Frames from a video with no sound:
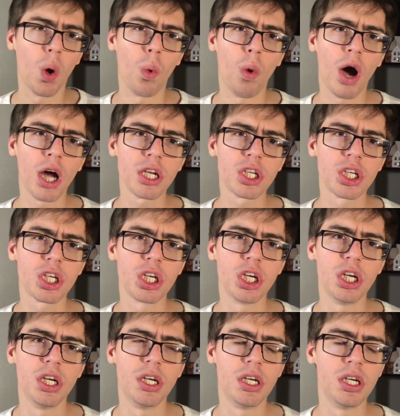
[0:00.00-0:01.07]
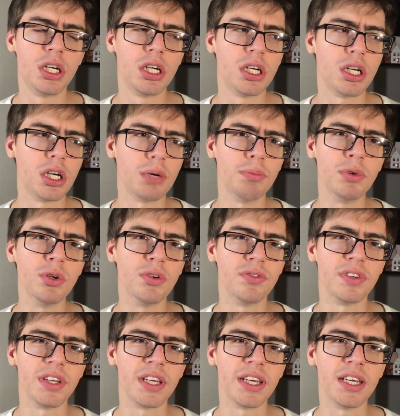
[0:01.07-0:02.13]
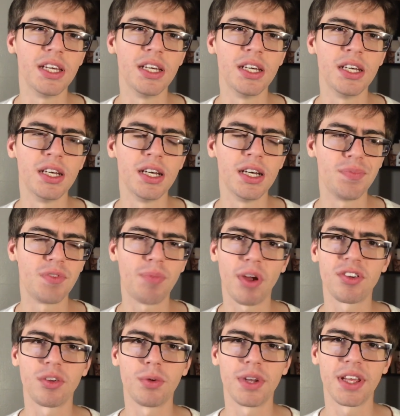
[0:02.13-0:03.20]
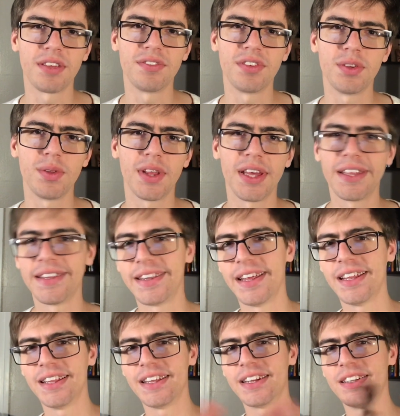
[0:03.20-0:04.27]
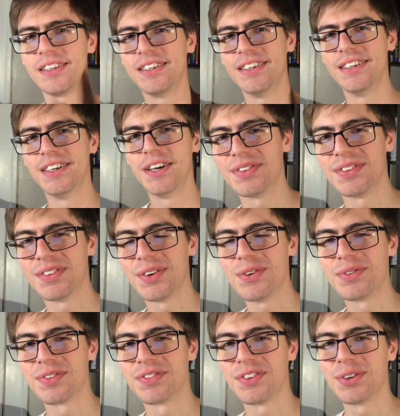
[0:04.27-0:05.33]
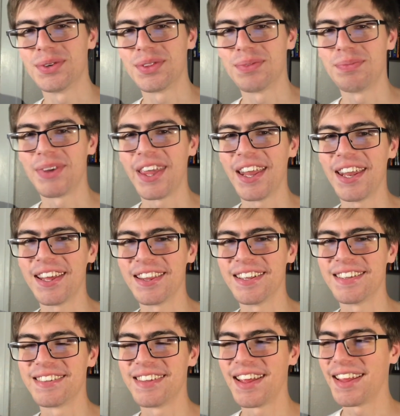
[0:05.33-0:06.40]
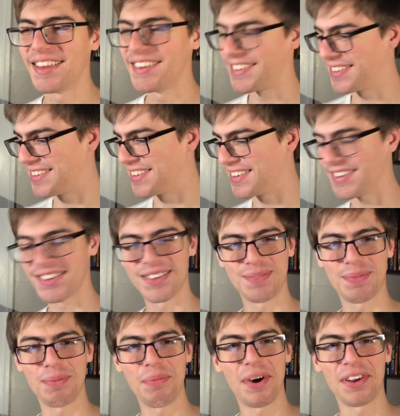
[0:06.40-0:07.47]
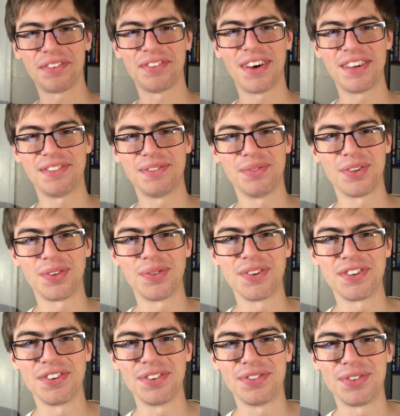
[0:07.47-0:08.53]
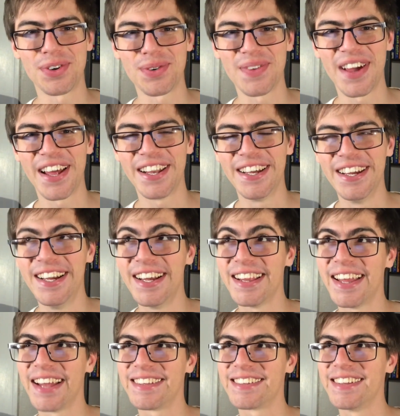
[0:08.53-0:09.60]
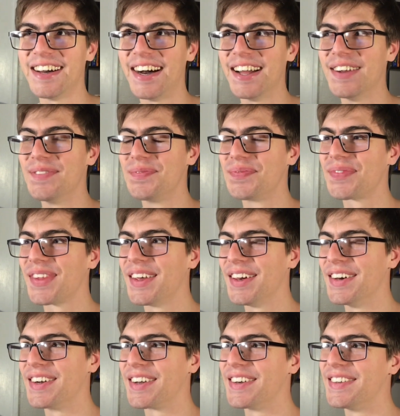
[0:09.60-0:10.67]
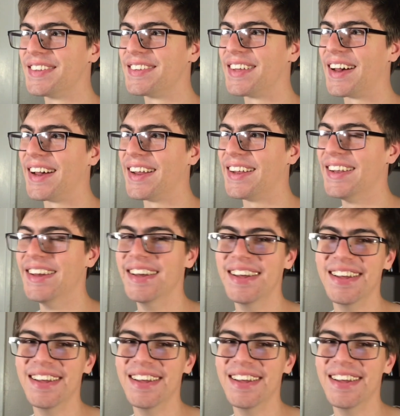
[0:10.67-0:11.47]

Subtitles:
watch a movie, especially when it gives you that little overview at the beginning that says this has been modified from its original format. That's not a good sign.